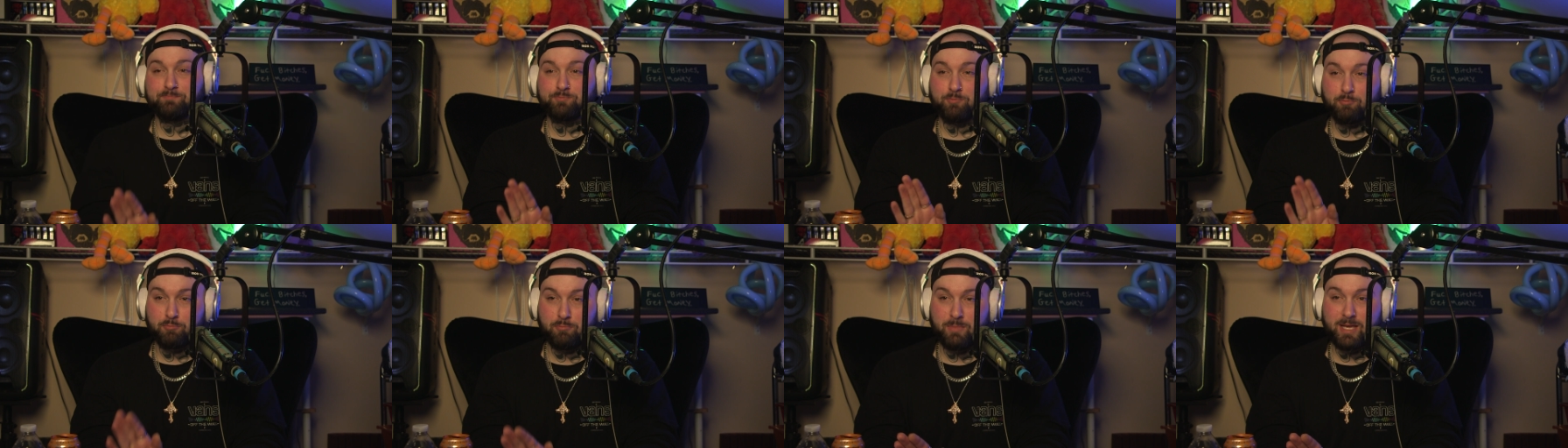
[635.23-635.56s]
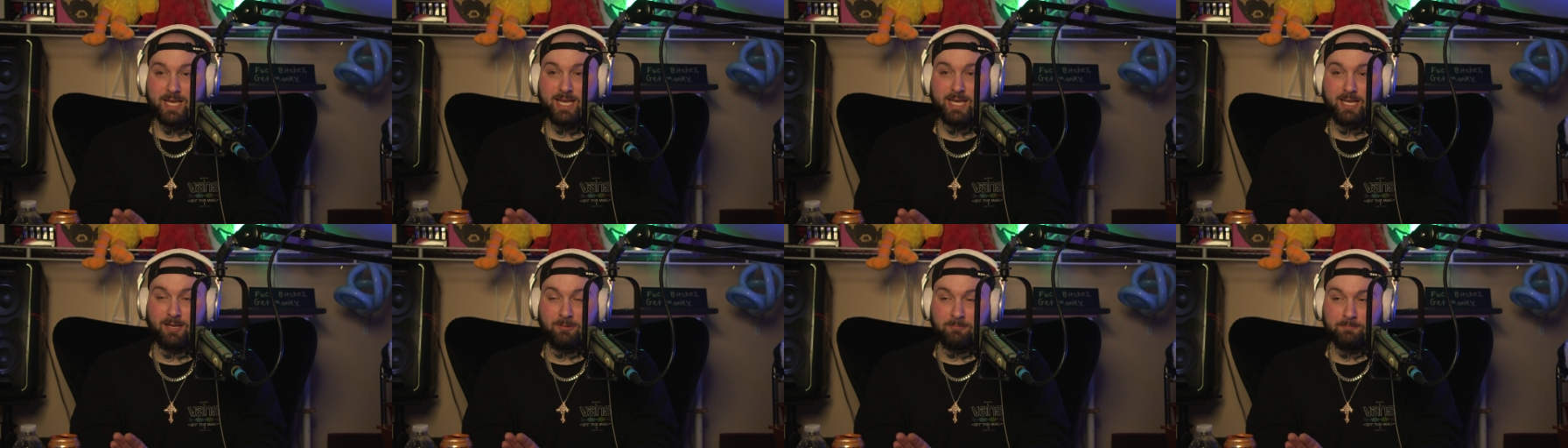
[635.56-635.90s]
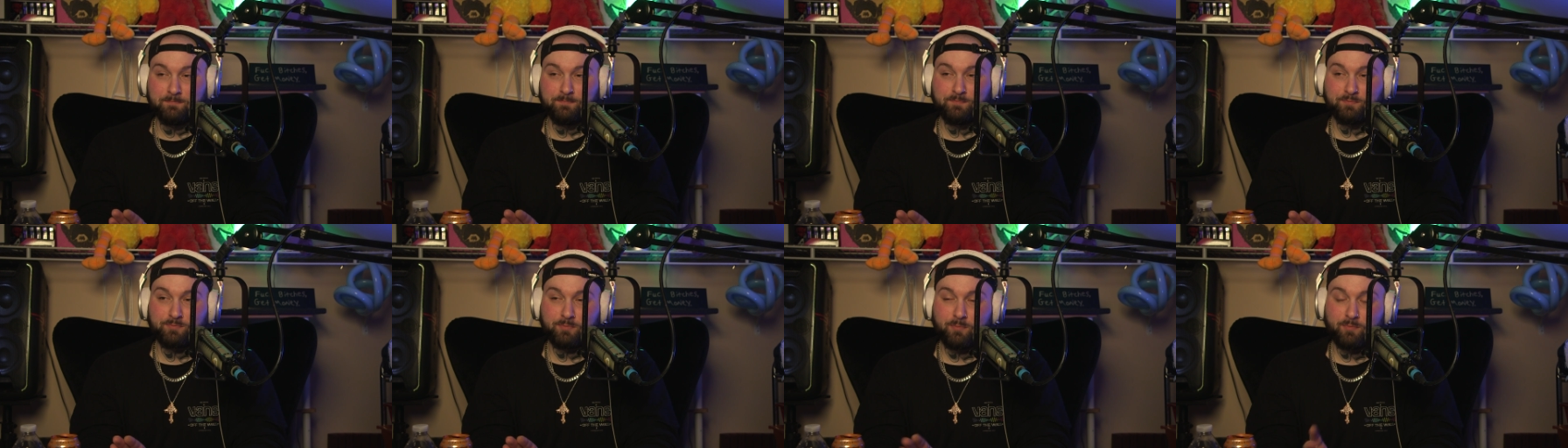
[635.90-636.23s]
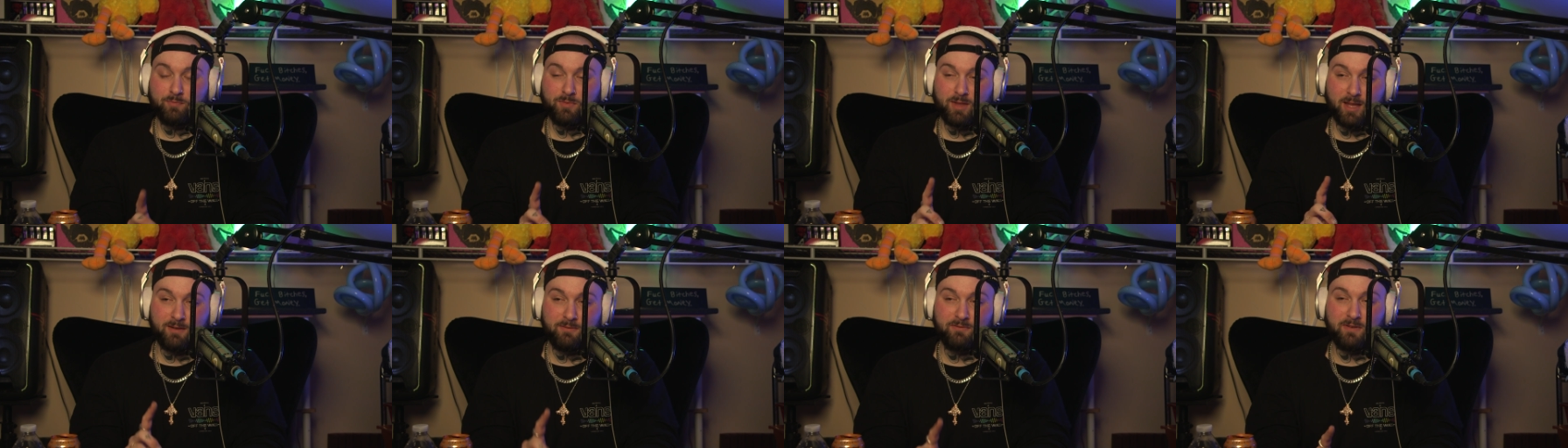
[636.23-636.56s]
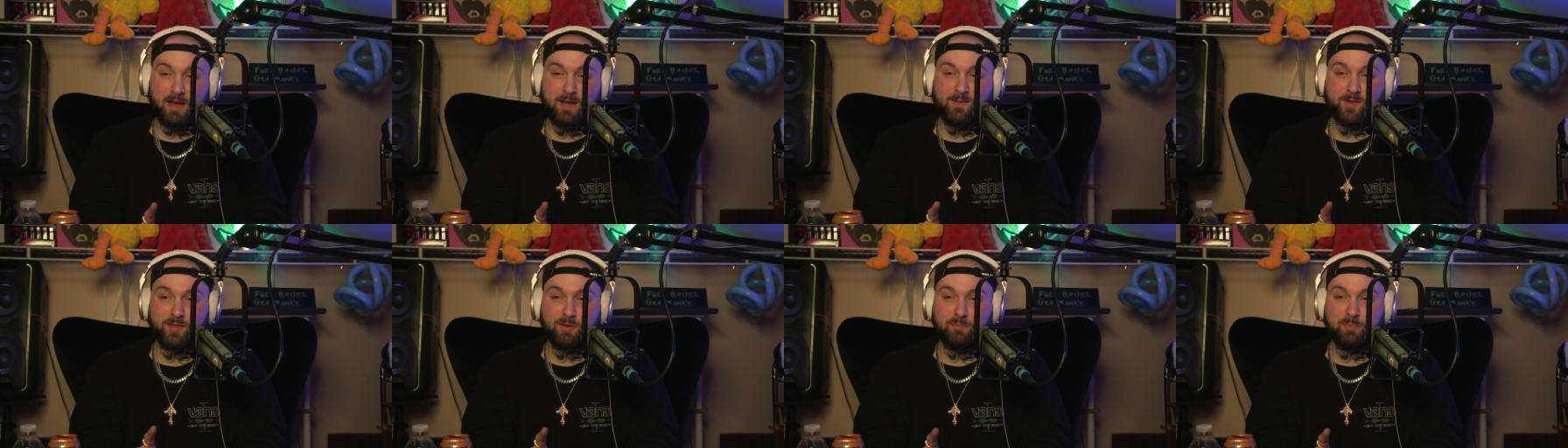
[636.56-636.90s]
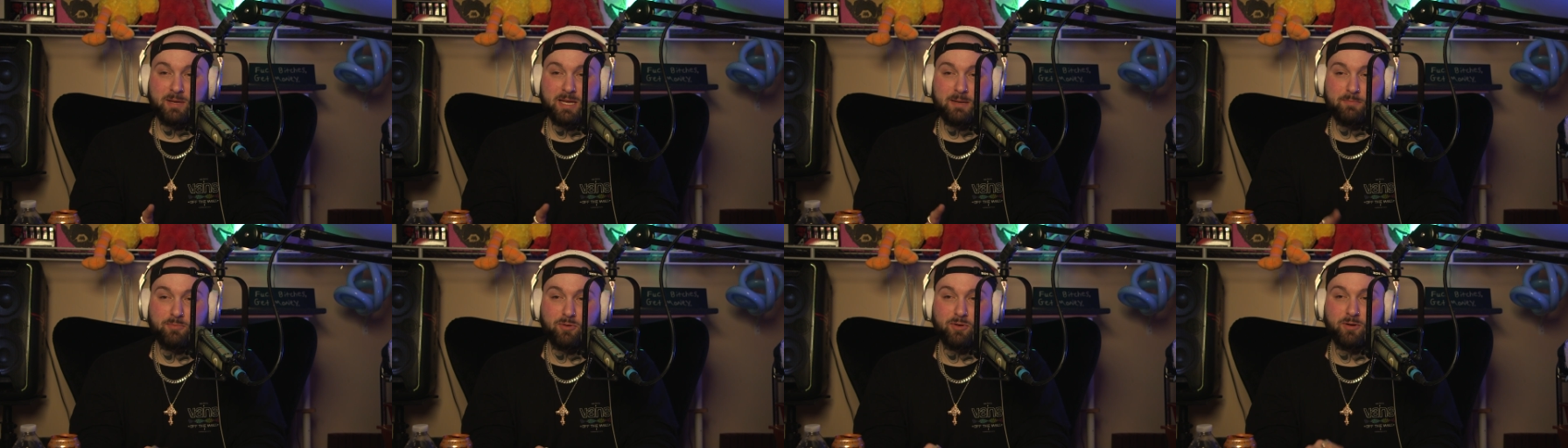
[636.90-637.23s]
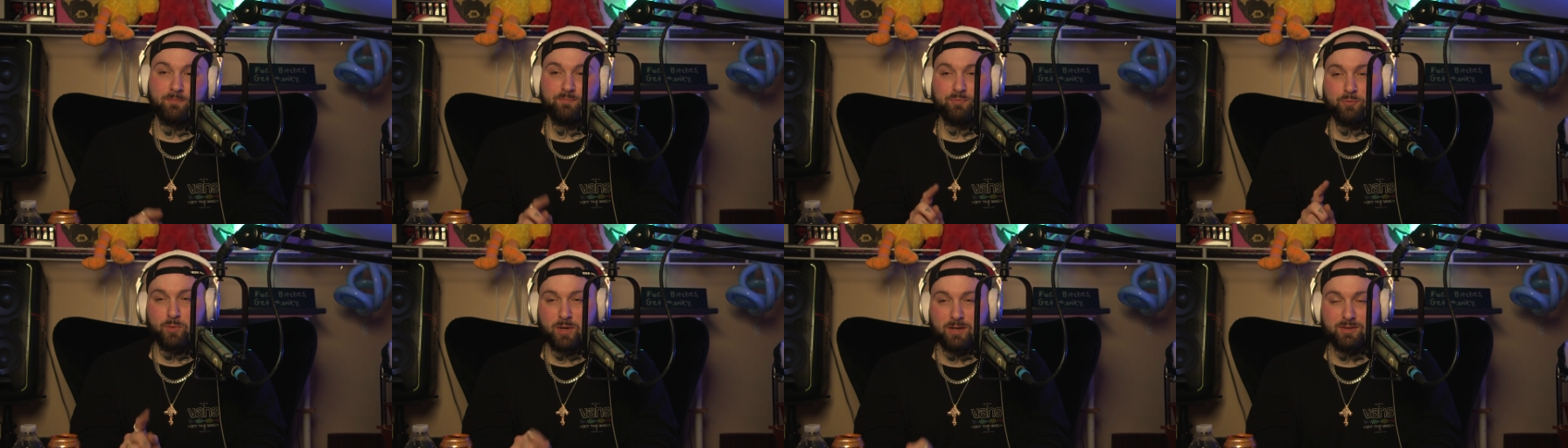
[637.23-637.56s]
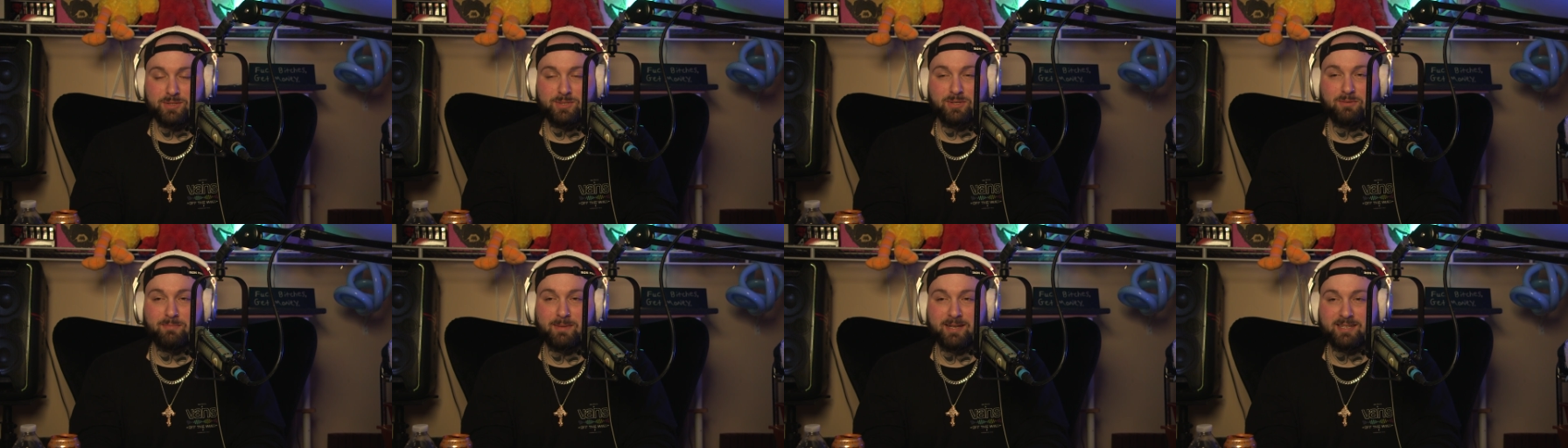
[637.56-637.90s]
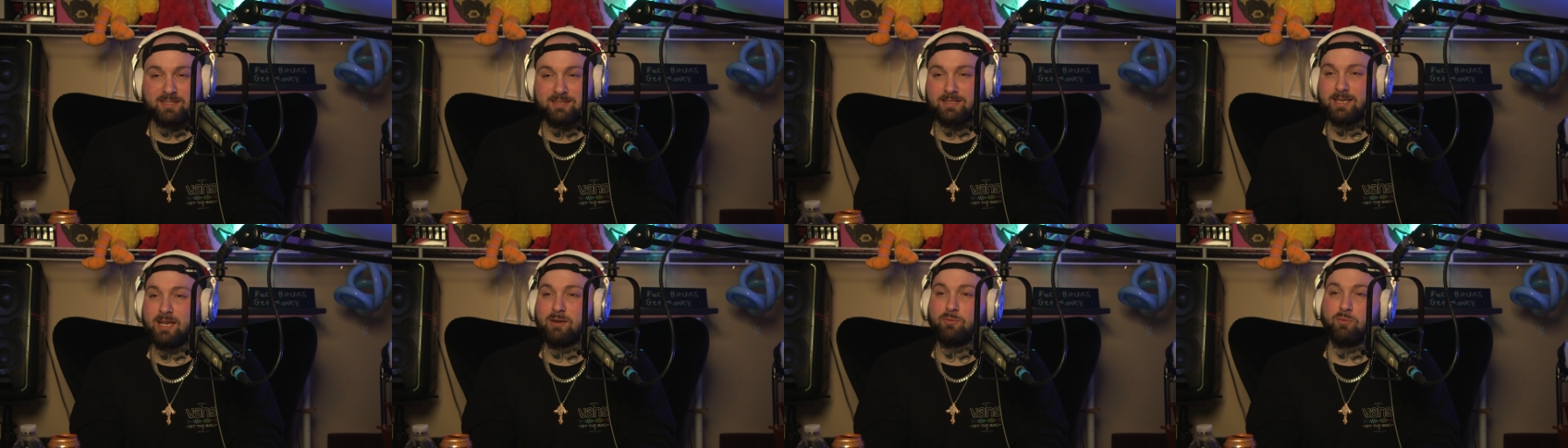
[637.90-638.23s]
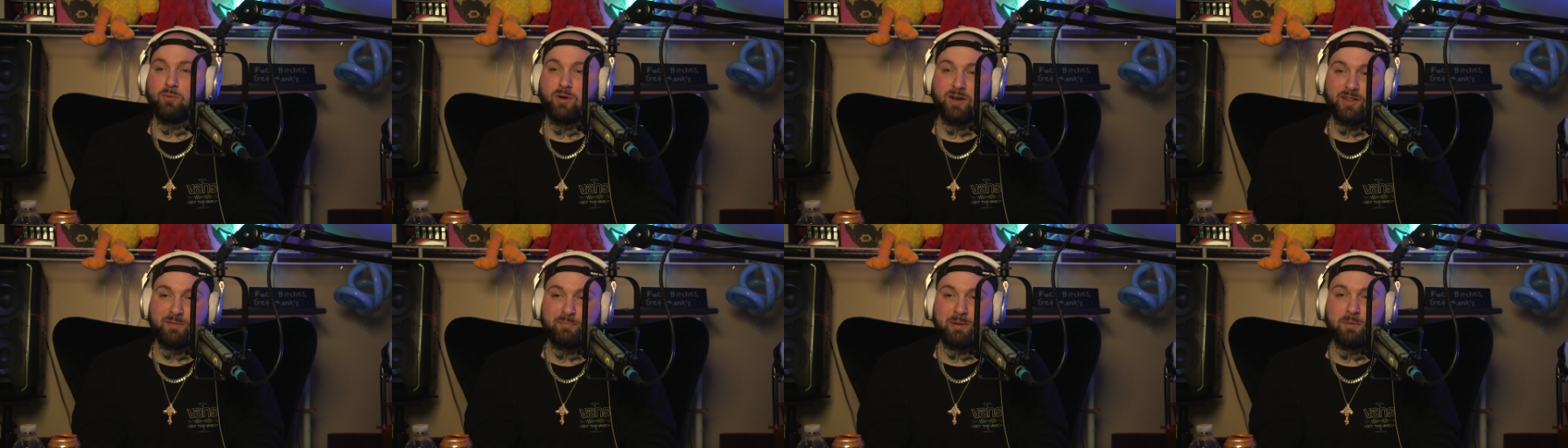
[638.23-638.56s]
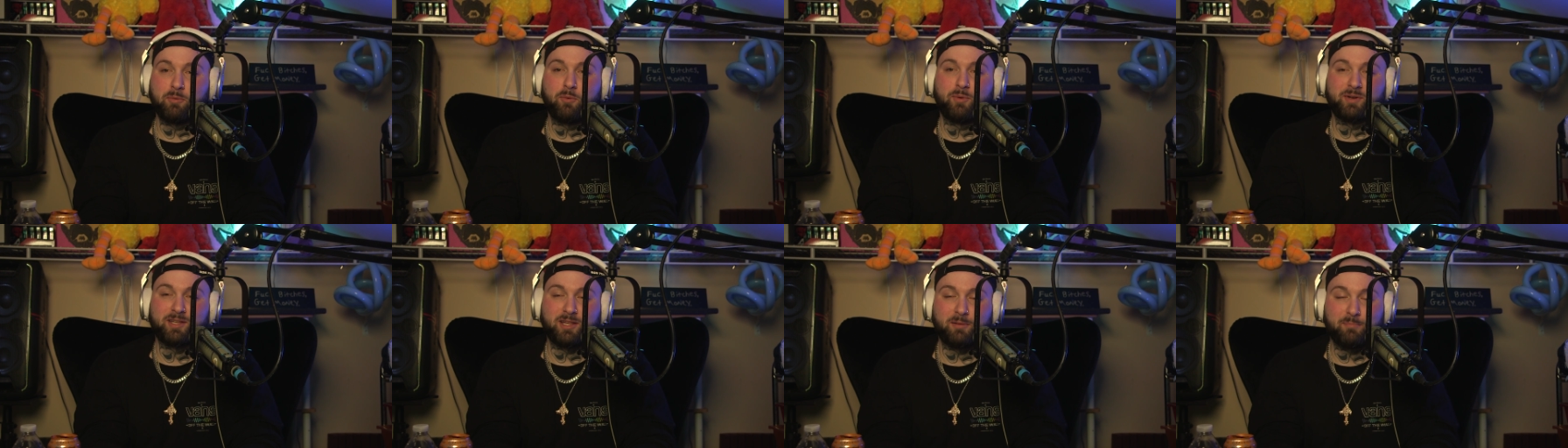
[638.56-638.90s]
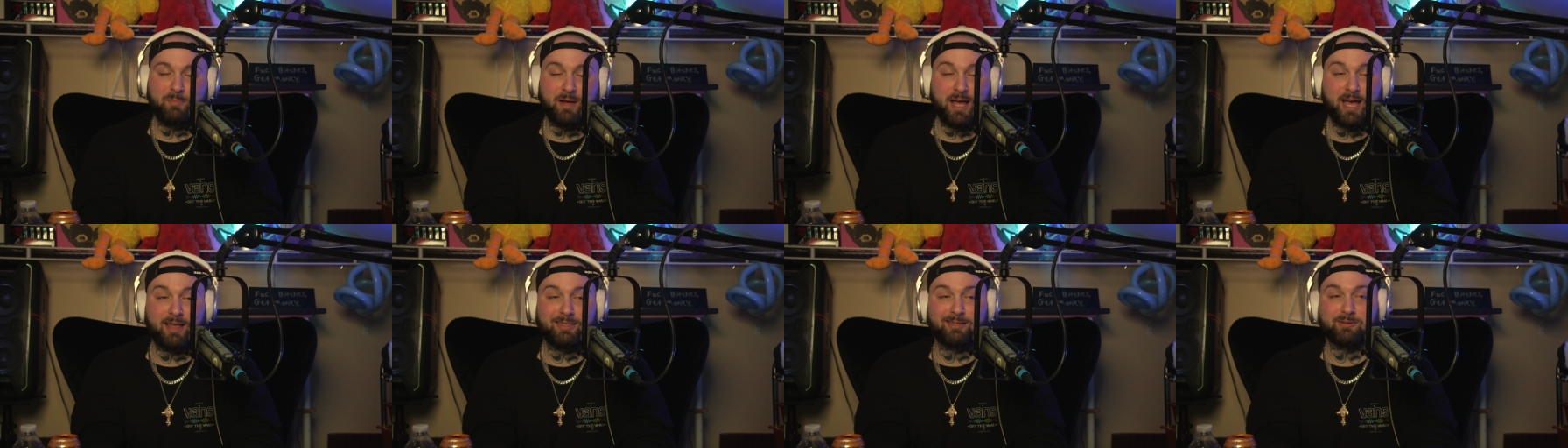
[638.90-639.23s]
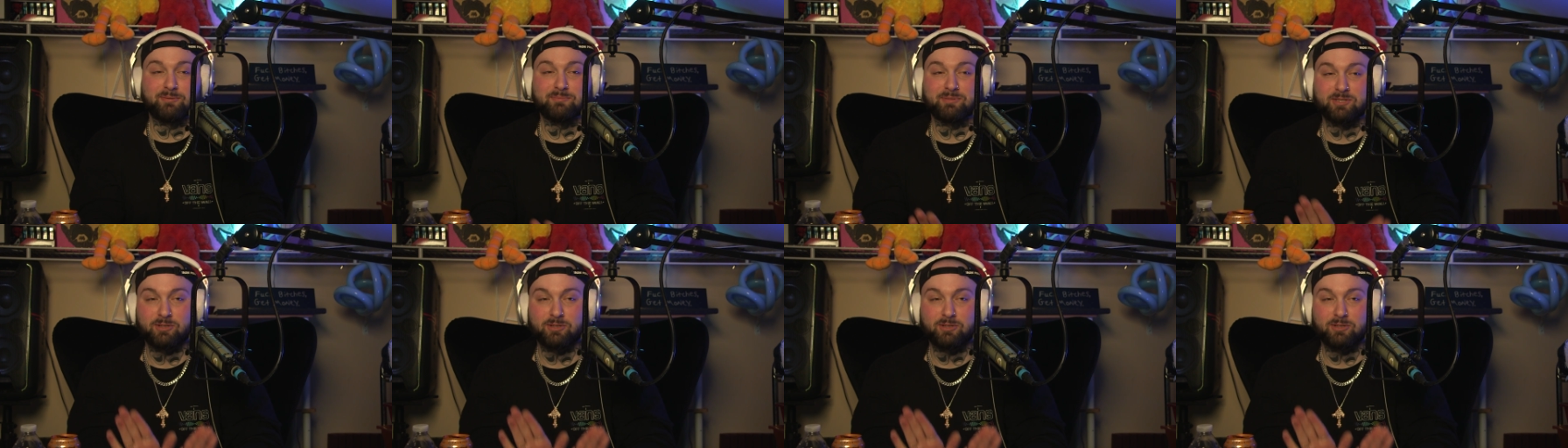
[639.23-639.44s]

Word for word: Me and five other people. When I was doing my set, one of the people went to the bathroom.